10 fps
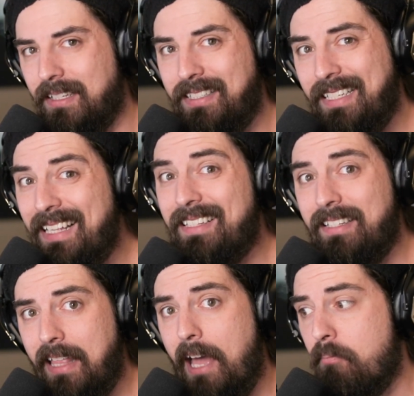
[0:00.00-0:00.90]
since
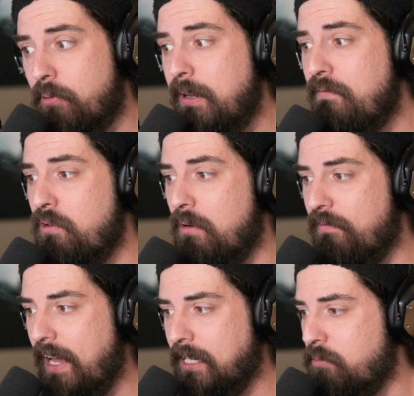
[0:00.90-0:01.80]
that preview
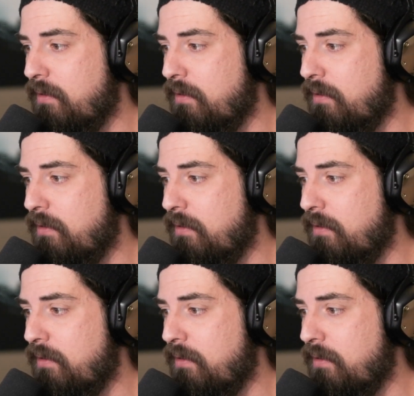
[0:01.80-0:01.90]
event.